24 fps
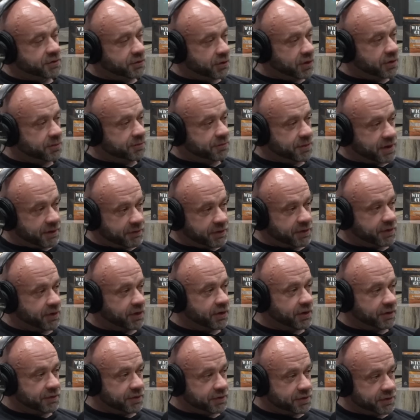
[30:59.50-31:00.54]
up having a
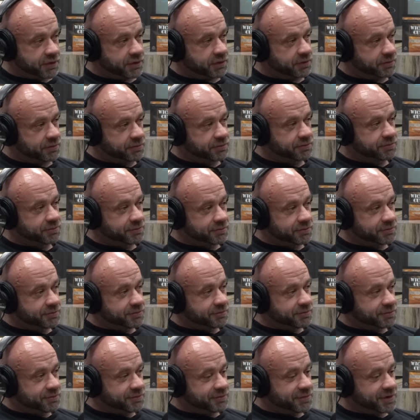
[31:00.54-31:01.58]
daughter, for sure.
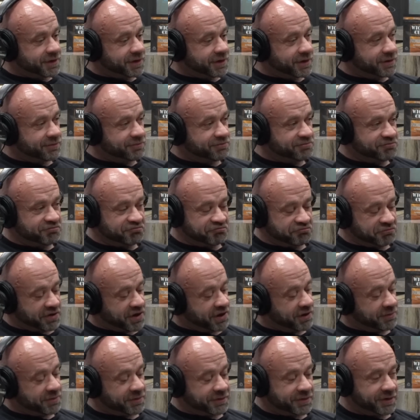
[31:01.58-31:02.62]

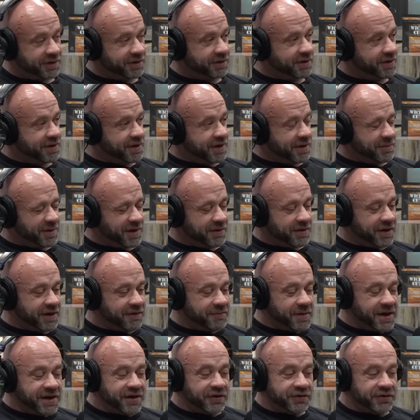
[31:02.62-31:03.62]
100%. I mean, everybody knows